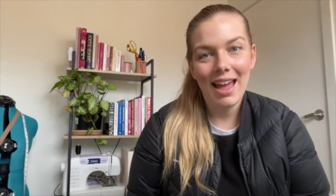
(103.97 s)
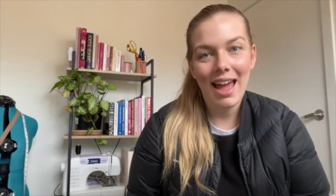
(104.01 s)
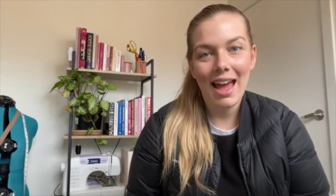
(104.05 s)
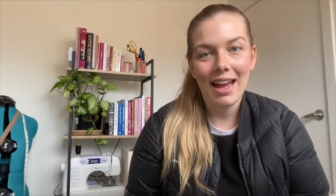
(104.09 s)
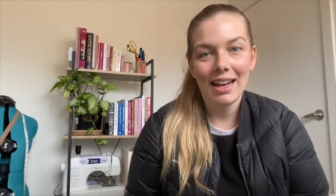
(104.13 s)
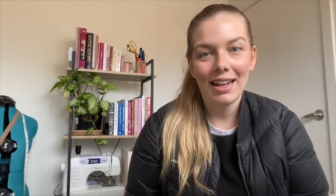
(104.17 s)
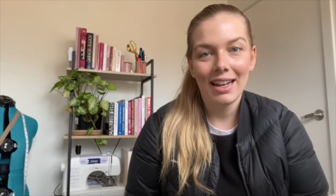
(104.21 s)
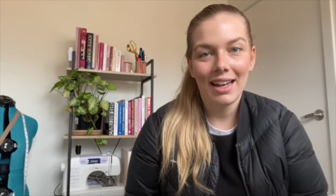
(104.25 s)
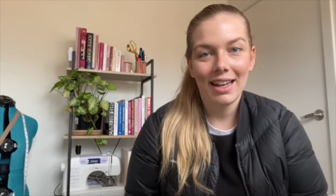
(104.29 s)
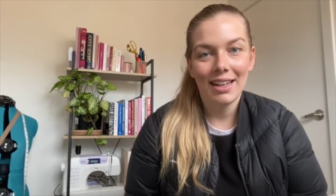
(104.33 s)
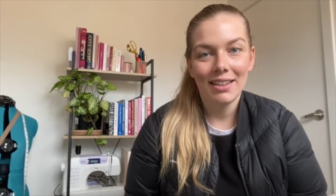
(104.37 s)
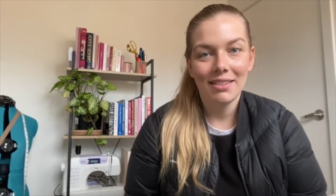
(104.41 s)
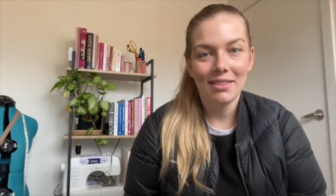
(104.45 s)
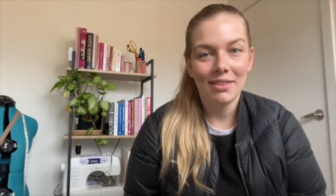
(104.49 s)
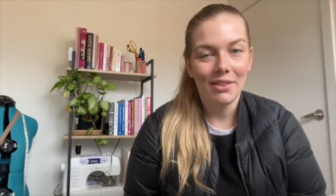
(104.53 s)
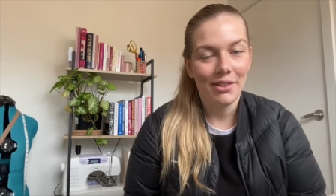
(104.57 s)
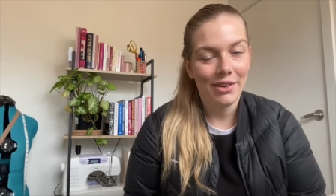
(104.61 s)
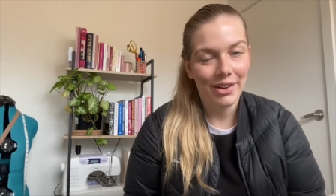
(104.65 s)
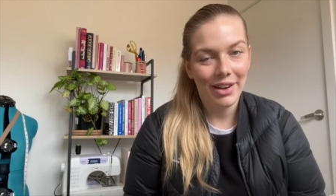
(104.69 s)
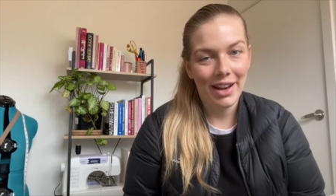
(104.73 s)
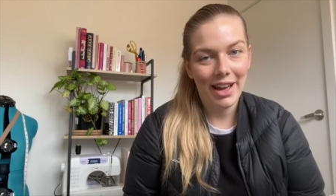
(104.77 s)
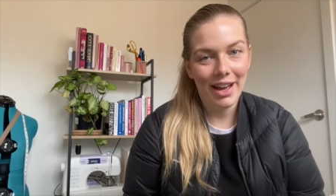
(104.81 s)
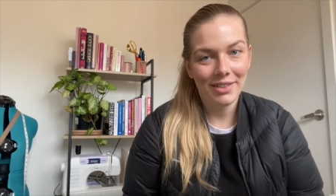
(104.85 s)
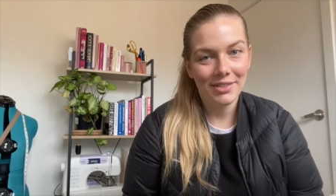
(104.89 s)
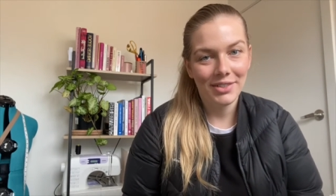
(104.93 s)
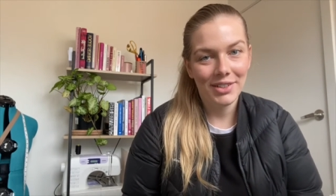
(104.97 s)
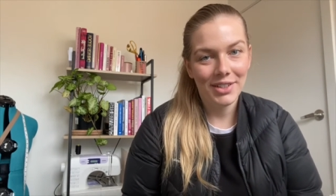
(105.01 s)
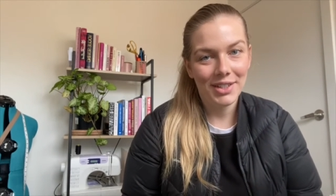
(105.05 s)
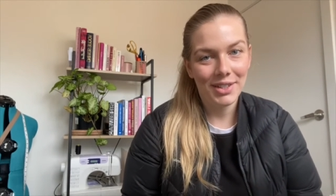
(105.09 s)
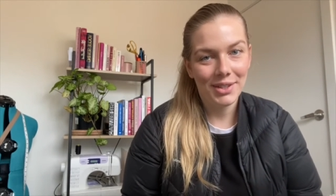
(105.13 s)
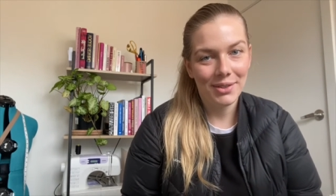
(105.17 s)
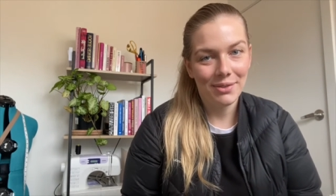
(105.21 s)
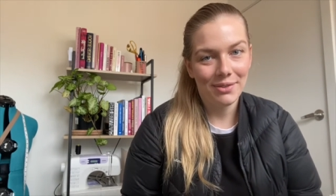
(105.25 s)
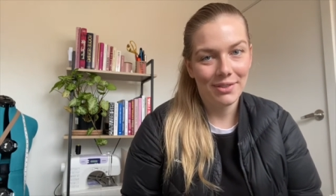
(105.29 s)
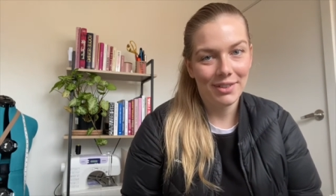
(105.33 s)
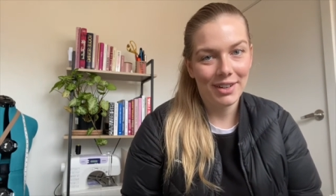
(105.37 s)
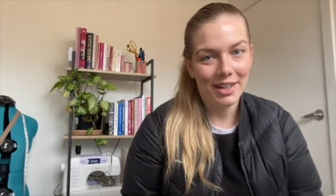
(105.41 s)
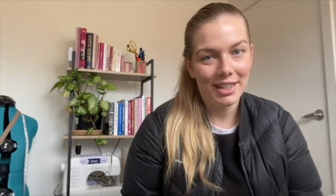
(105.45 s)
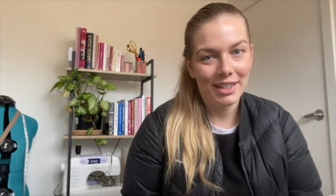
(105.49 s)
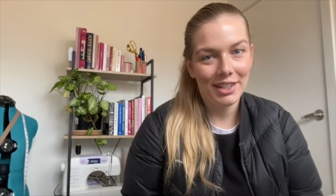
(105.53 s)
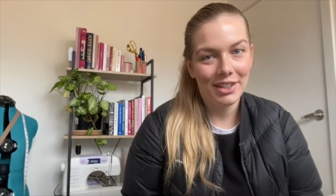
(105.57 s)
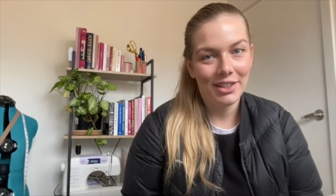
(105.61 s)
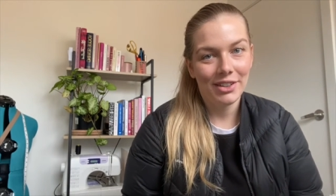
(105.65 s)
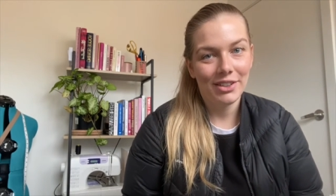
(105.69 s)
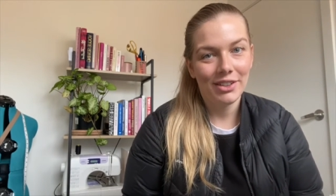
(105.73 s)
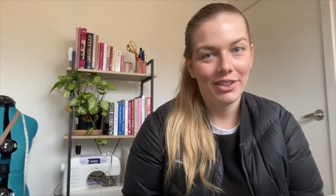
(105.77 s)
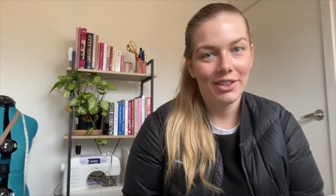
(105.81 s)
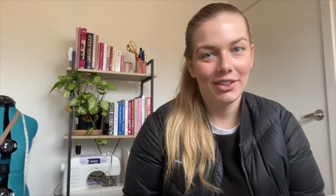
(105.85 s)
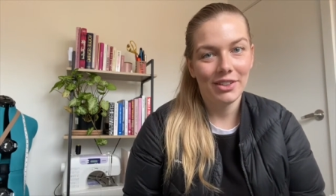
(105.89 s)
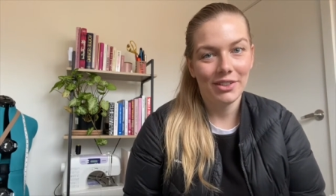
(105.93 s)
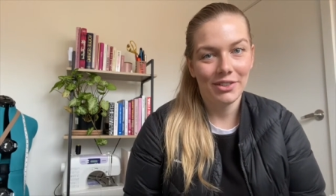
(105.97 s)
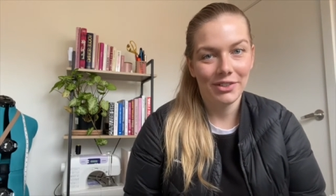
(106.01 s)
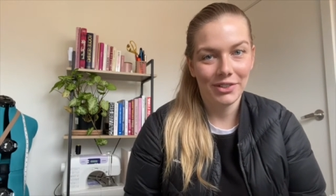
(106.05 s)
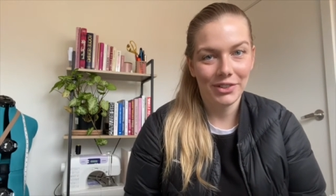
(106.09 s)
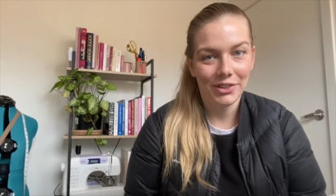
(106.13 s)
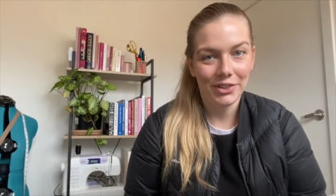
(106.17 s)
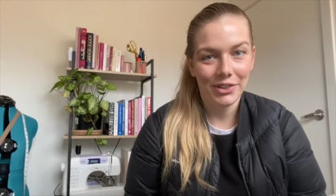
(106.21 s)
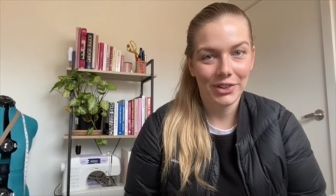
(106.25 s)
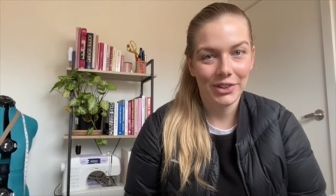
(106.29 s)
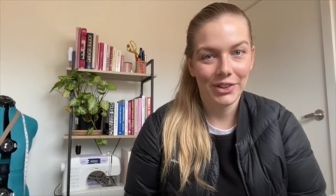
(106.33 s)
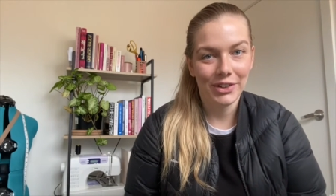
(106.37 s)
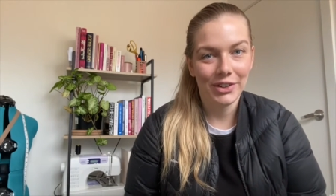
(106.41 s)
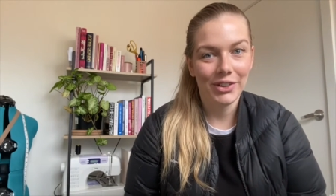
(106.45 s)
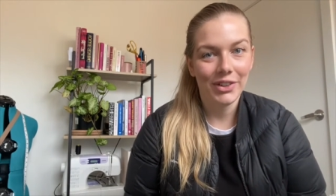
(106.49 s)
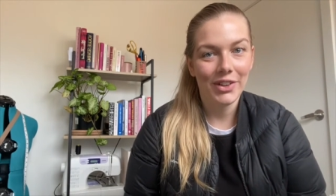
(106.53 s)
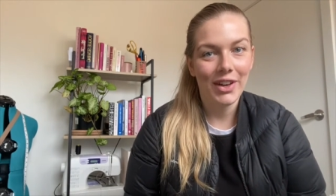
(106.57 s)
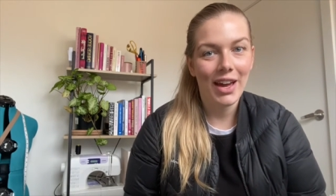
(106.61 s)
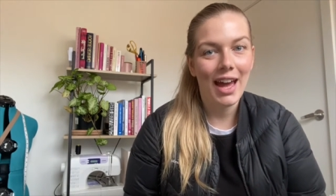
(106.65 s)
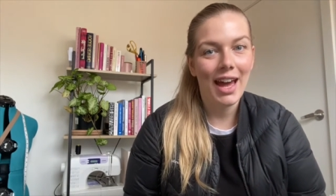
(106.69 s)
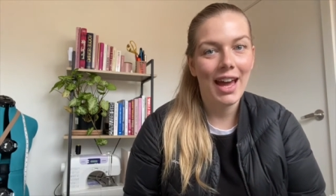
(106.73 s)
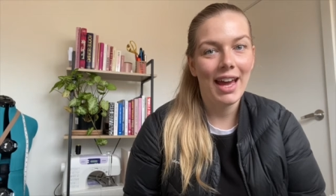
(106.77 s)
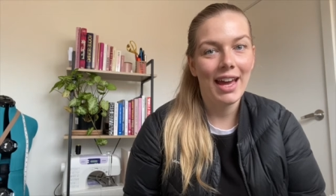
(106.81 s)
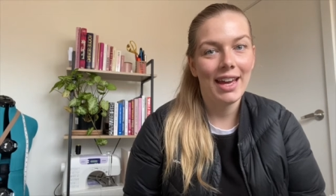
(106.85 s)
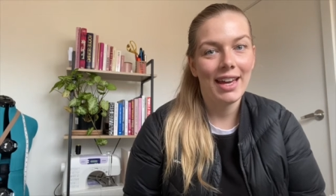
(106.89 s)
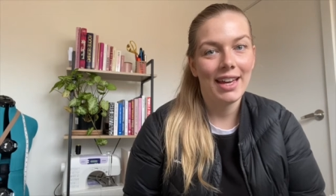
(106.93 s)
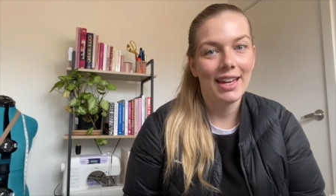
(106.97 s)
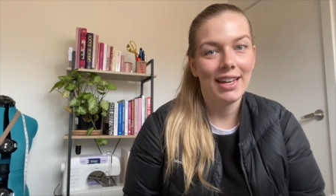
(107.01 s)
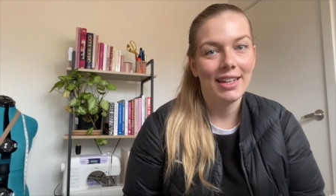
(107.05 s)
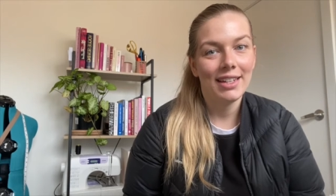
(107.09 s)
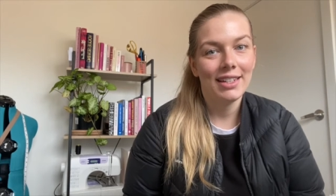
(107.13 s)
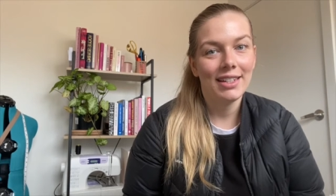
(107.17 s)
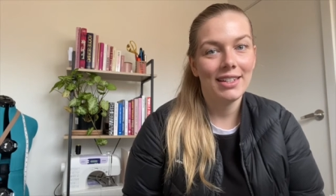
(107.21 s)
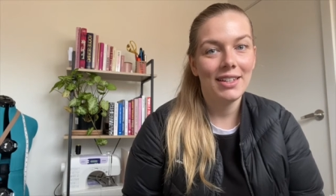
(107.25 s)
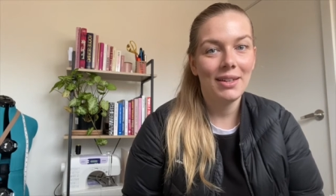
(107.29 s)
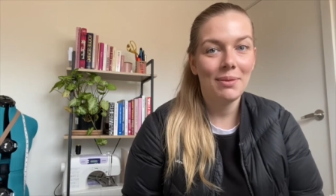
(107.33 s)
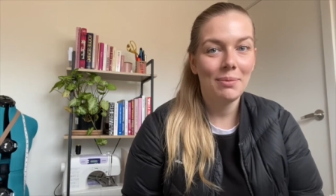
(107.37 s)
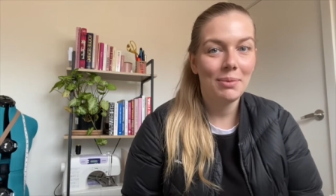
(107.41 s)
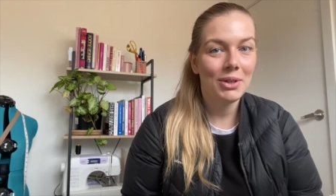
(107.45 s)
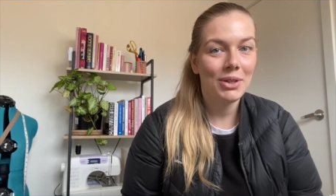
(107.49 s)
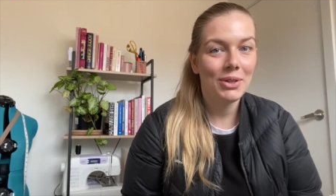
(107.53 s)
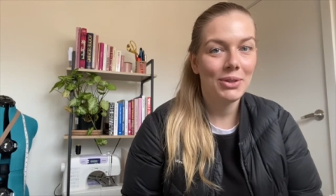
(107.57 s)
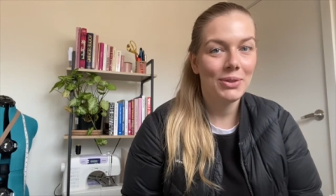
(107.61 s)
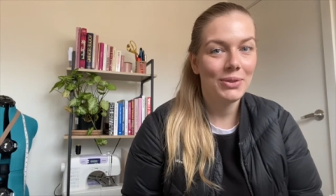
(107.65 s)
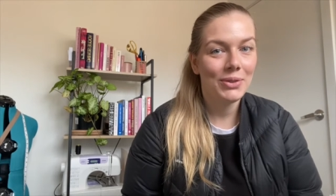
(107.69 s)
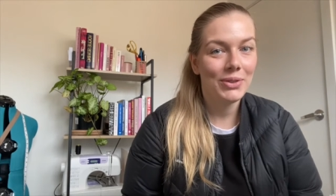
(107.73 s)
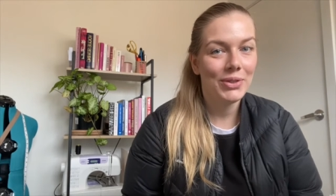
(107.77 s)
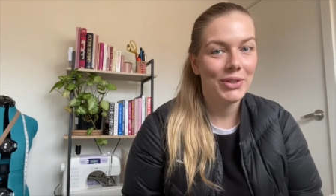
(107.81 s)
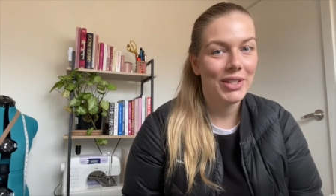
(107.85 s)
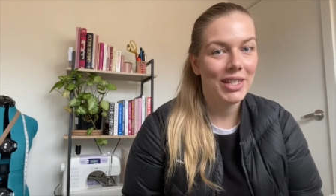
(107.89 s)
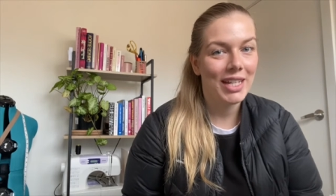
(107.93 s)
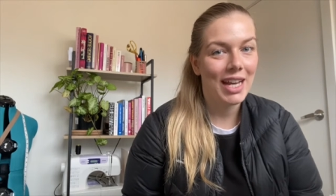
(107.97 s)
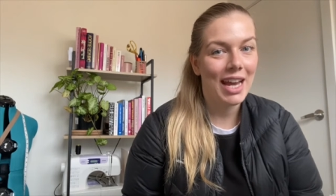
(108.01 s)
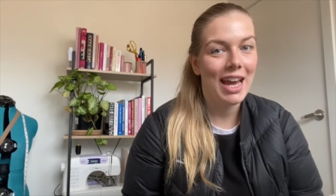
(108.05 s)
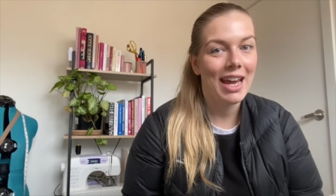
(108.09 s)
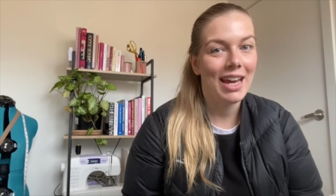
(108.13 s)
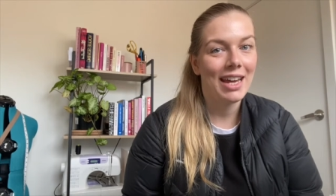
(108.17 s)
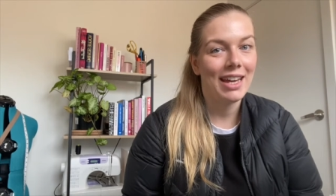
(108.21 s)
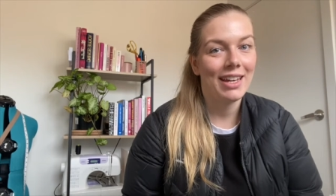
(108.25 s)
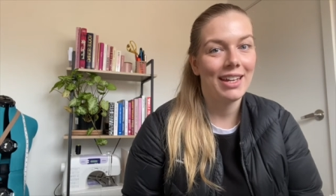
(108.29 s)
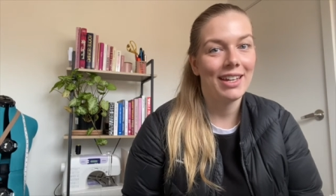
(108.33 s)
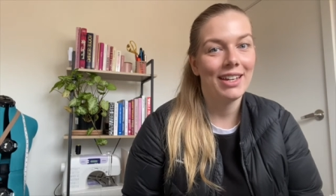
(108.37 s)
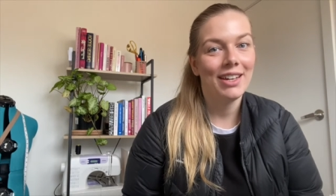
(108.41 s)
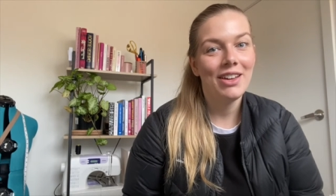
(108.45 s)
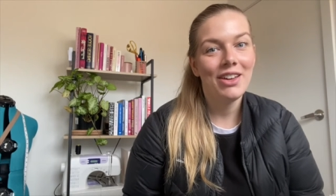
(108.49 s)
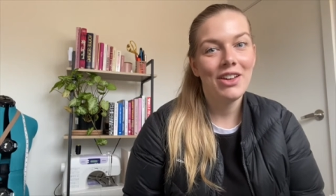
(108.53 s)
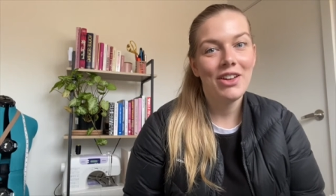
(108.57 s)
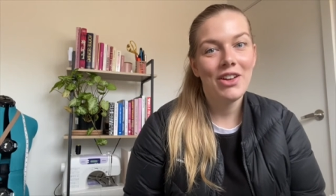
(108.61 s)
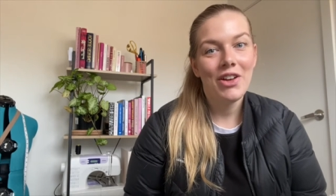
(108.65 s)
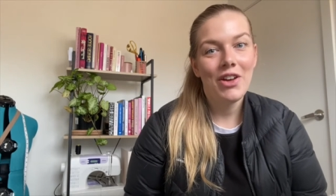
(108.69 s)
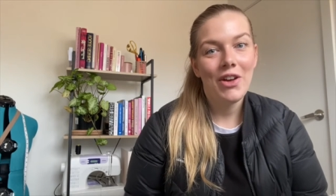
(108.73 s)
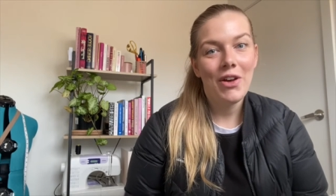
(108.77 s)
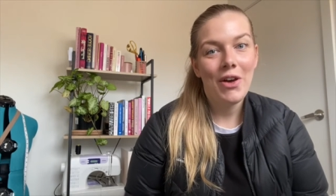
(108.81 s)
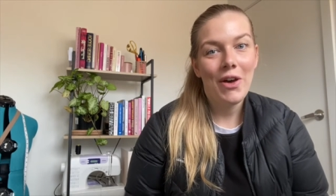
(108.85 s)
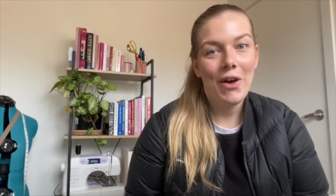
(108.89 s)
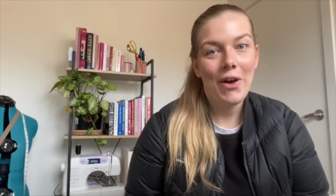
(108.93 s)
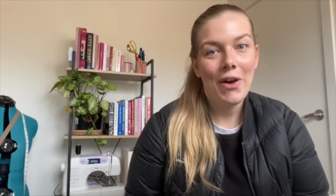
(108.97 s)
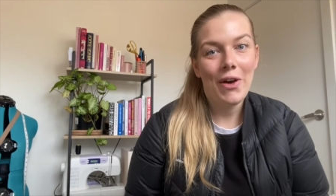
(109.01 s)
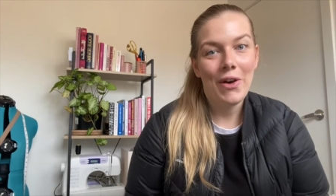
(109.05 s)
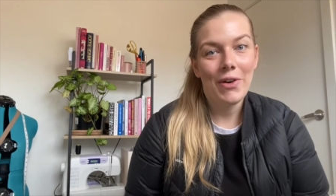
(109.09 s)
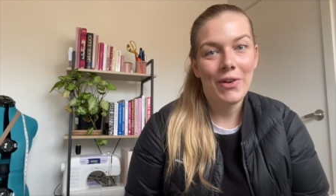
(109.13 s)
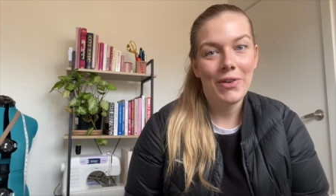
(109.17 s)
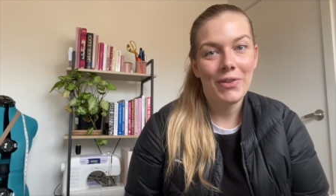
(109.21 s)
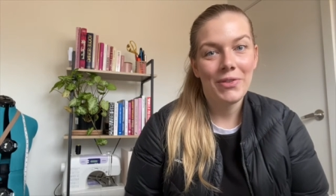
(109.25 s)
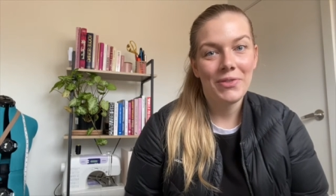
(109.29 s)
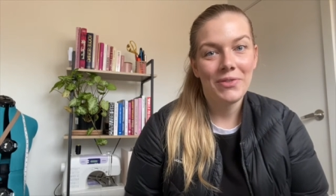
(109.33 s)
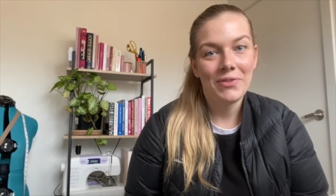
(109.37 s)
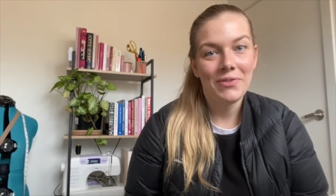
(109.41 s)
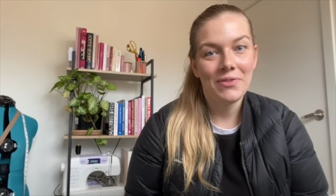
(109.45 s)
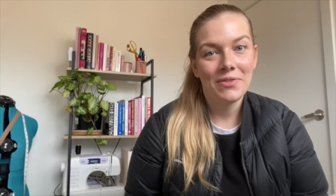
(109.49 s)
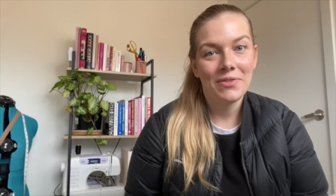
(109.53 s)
and I thought I'd just run you through a typical day of